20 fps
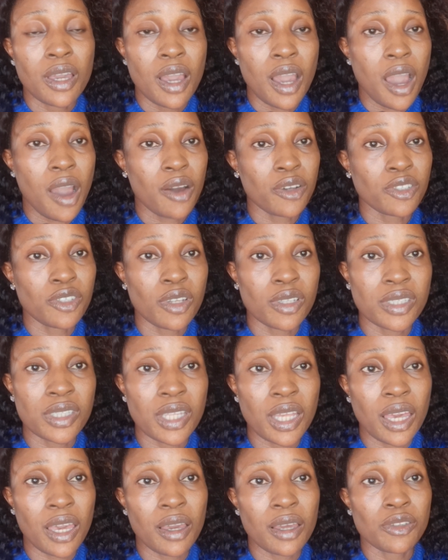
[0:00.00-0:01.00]
I was just
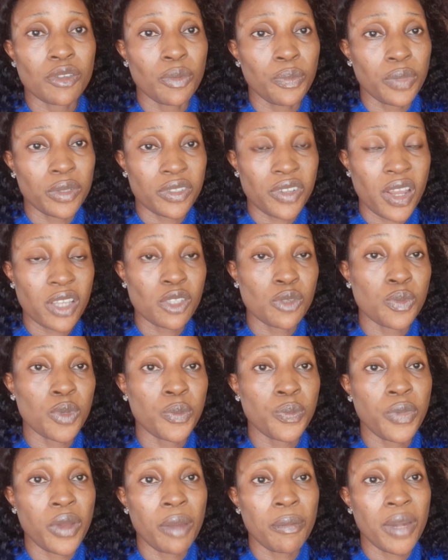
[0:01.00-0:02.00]
there and trying to
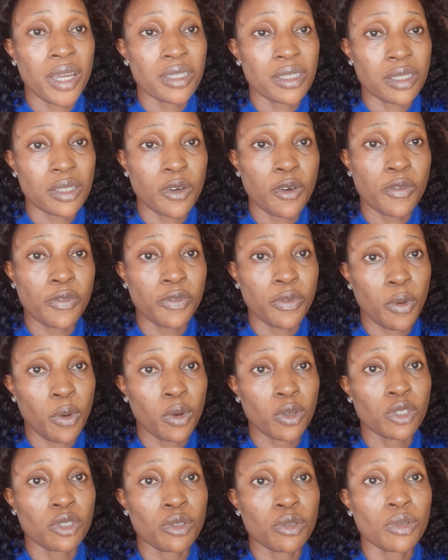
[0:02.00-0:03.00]
prepare myself
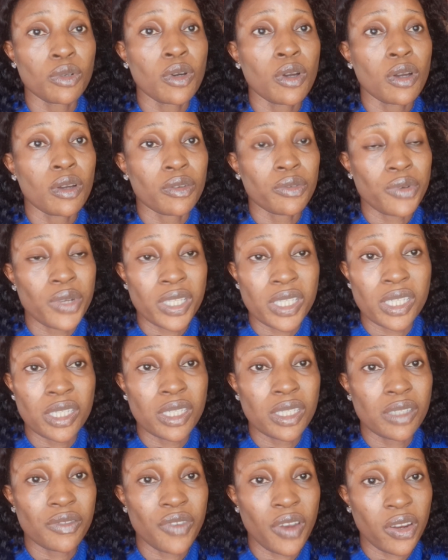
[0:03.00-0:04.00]
for, creating
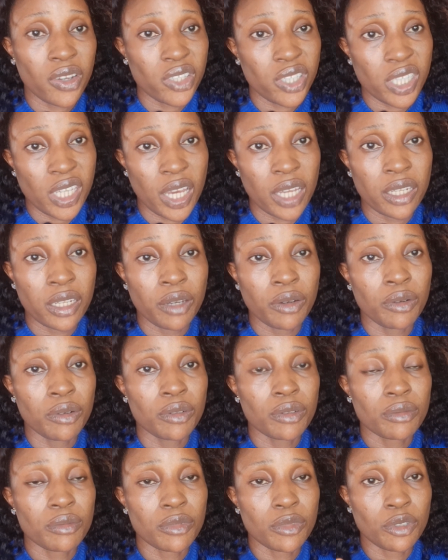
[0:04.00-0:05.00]
this very
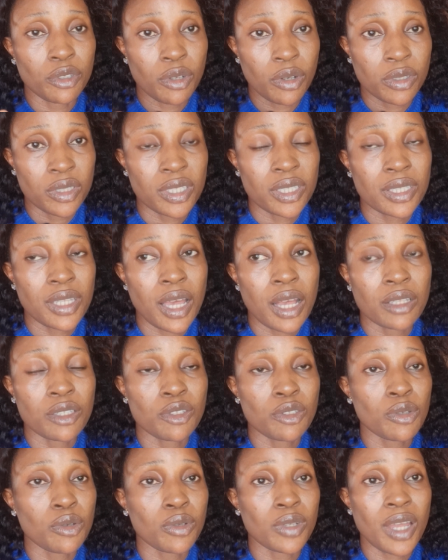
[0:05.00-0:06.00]
channel. You
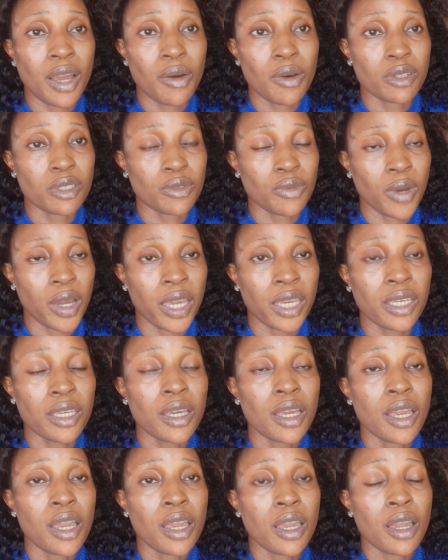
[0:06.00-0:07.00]
understand? So that was why.
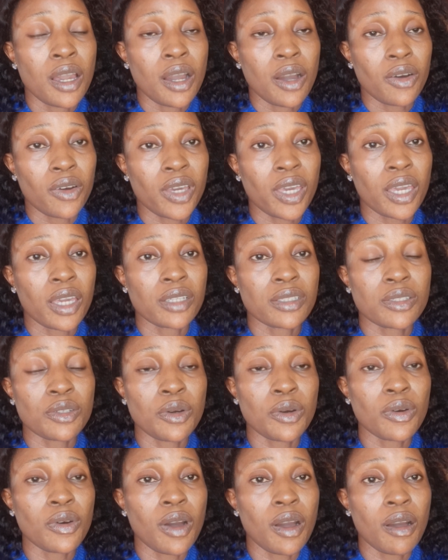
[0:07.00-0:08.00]
Okay,
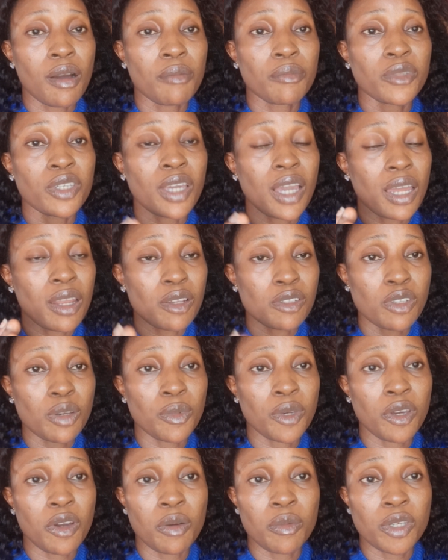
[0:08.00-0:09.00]
so you can also
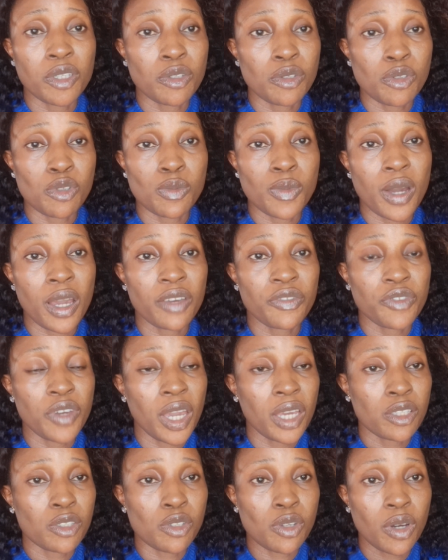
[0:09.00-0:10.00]
become a YouTuber if
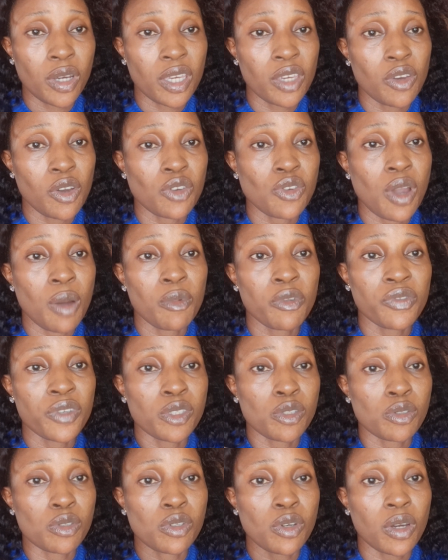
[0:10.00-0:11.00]
you're in Turkey or you are
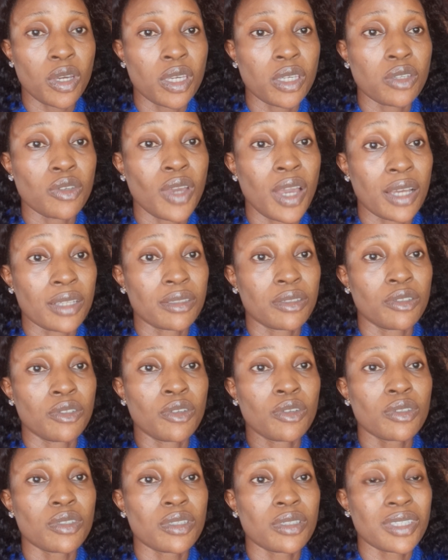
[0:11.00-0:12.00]
moving to Turkey. You
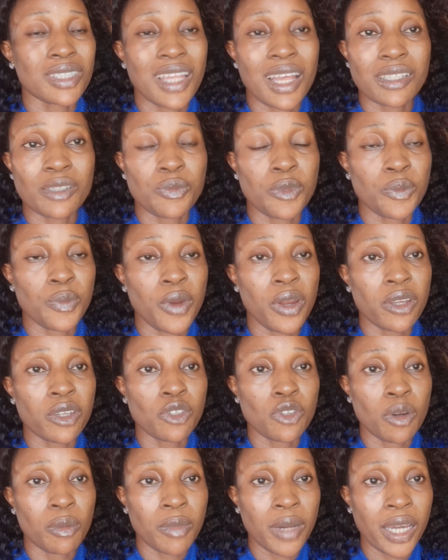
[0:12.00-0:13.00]
can, start
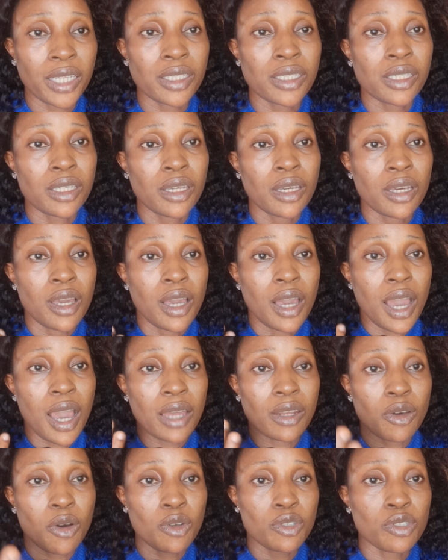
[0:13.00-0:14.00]
preparing your mind
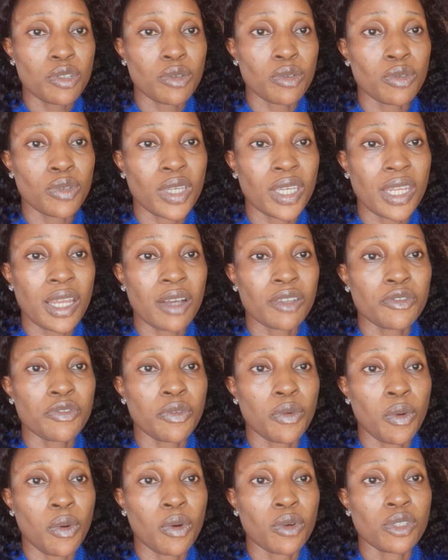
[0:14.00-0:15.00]
and also looking out
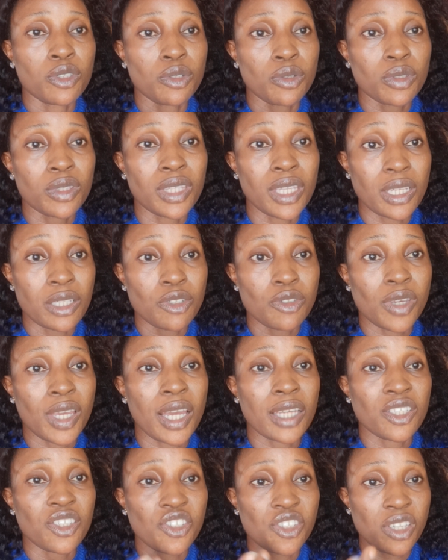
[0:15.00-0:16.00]
for, things you
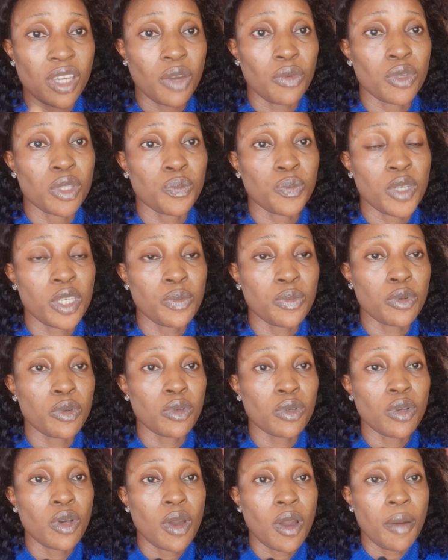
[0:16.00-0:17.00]
can share with
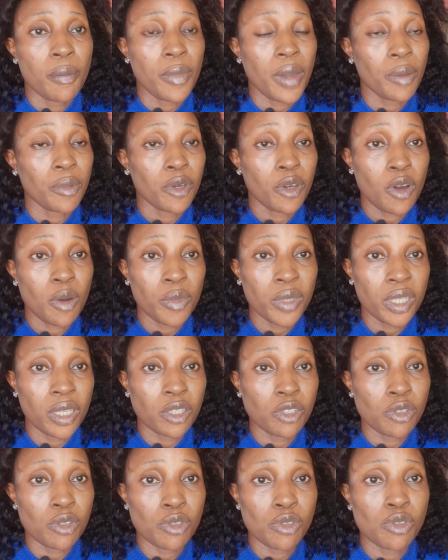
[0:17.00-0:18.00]
people by becoming a
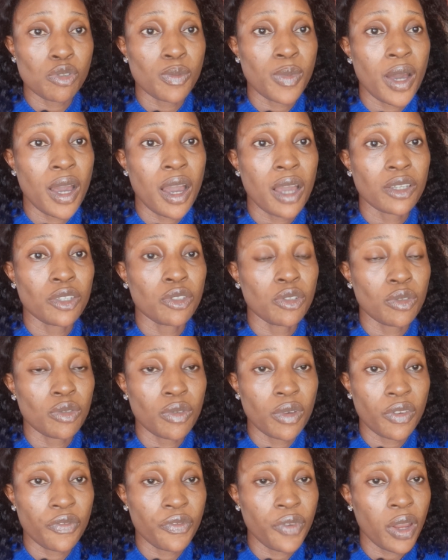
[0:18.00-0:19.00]

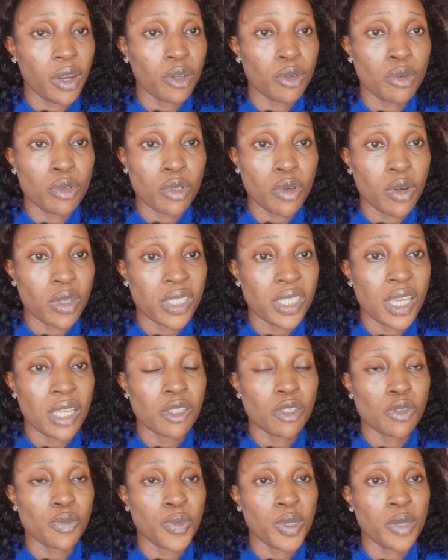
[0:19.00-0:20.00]
YouTuber, very good
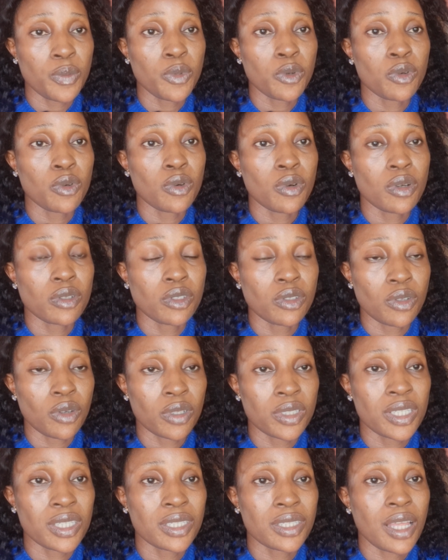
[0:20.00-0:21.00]
content to people, you
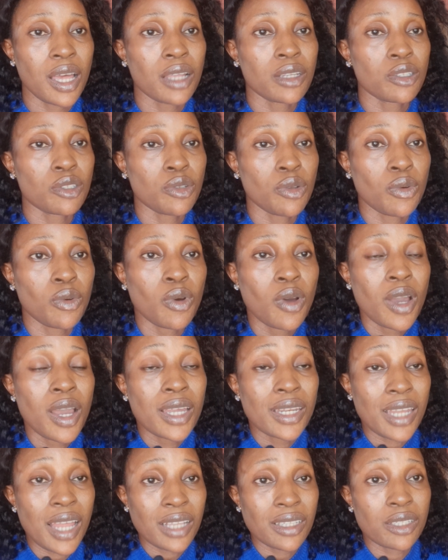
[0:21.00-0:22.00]
understand. So
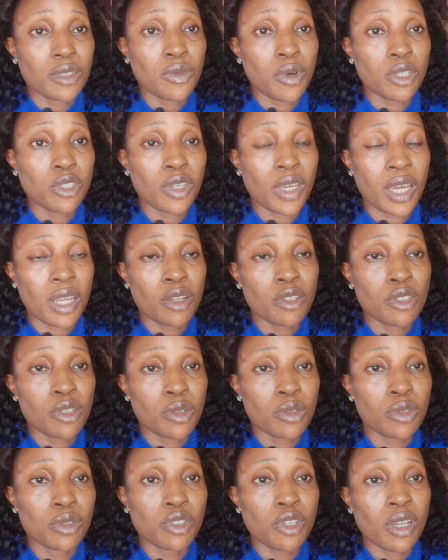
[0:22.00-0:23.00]
that is what you can
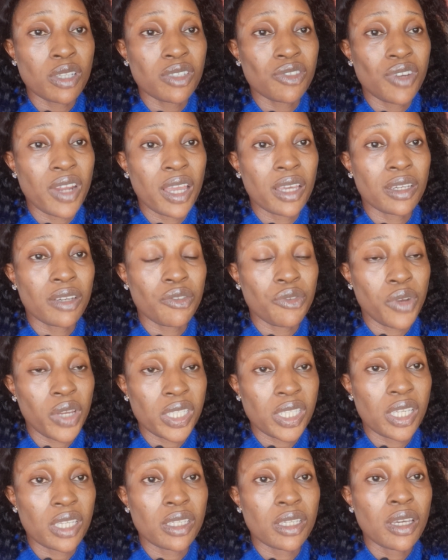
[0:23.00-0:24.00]
also do. Just try and
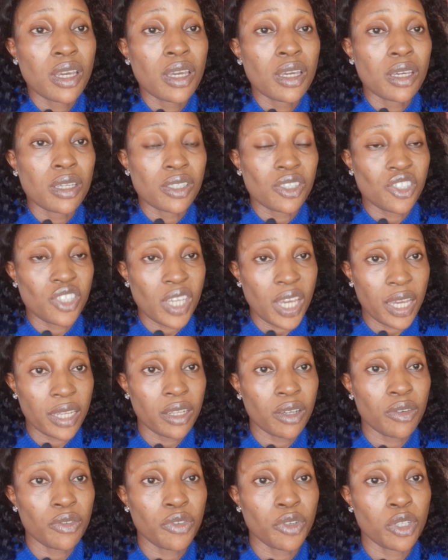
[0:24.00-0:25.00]
create a
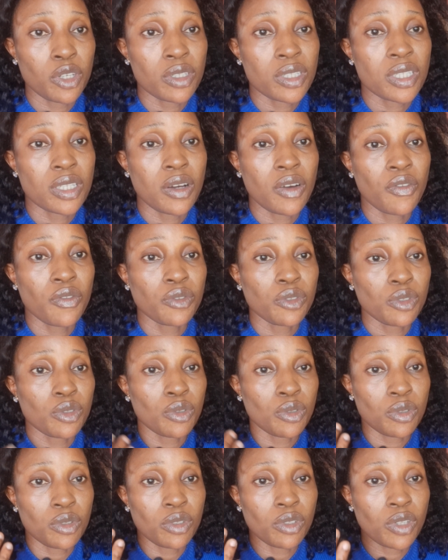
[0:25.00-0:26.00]
channel for yourself.
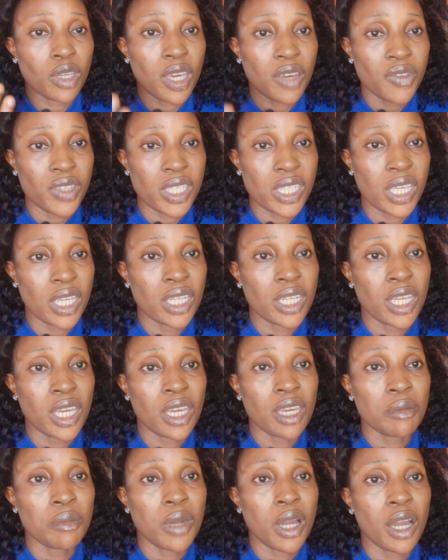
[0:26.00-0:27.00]
You give it a
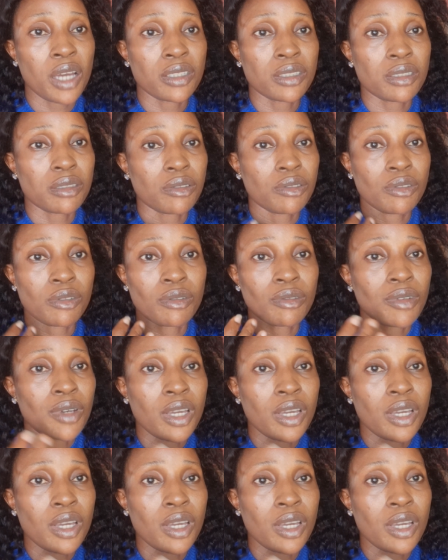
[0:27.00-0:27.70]
name, and, you